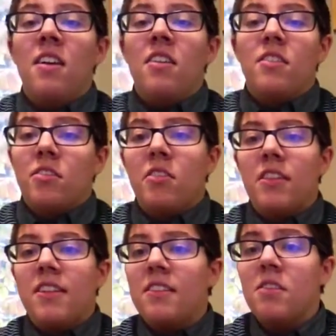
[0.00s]

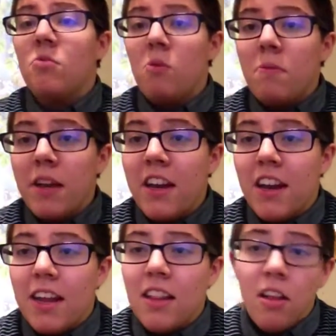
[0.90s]
socialized as a woman, and
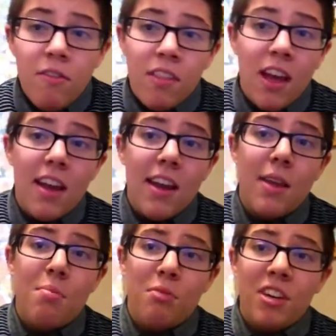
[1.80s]
I love that, and I
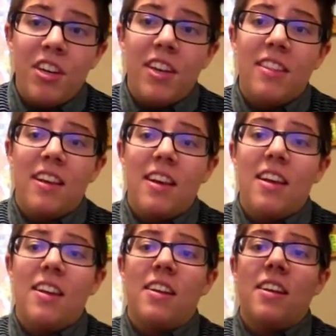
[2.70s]
appreciate that,
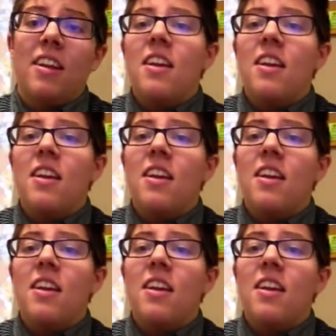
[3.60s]
and